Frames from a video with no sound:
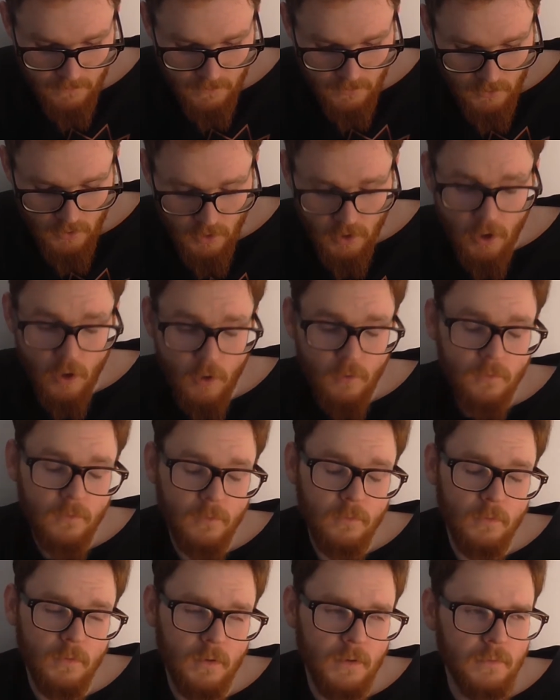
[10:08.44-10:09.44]

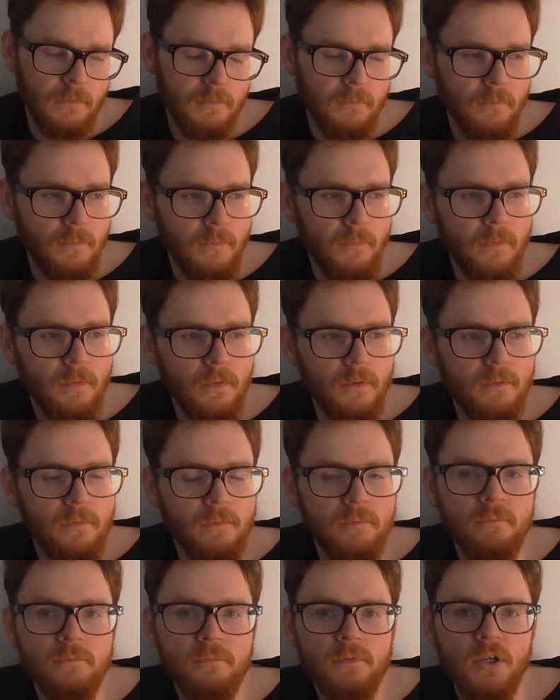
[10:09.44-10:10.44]
Nicole
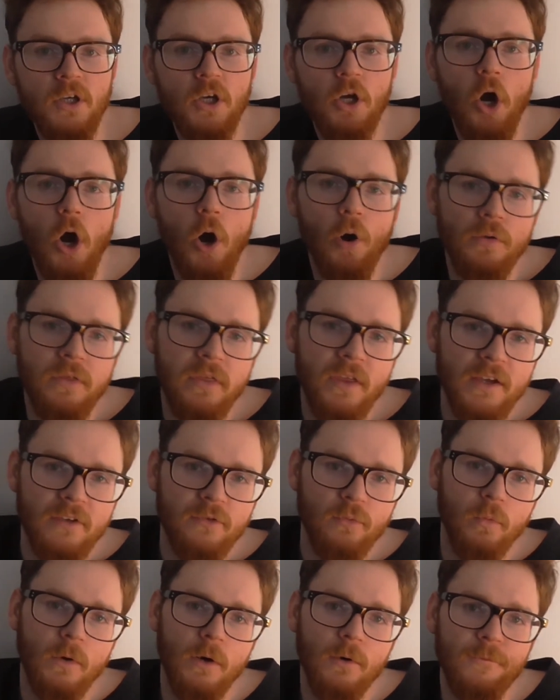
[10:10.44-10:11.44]

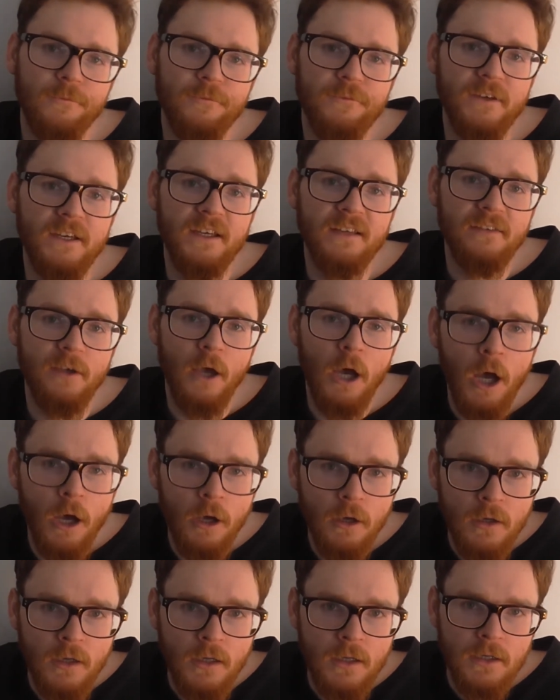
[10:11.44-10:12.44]
thinks Will fears her